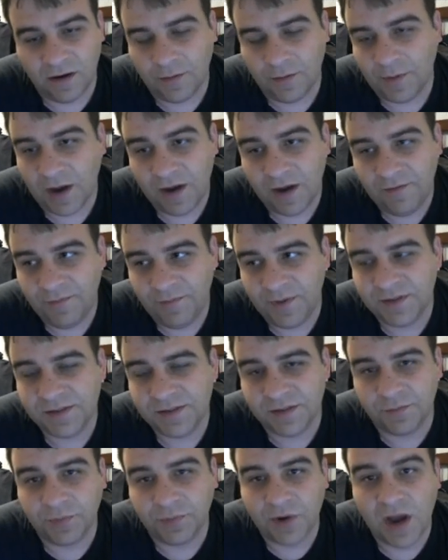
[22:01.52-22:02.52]
I've been
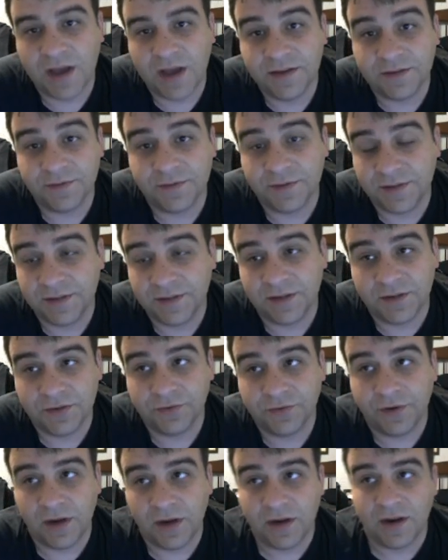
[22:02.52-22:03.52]
surprised with
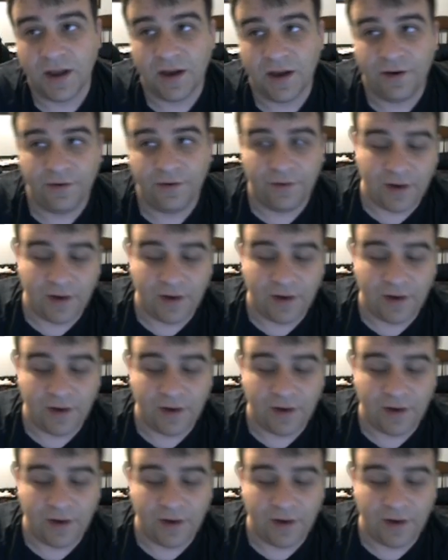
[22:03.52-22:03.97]
Citrine how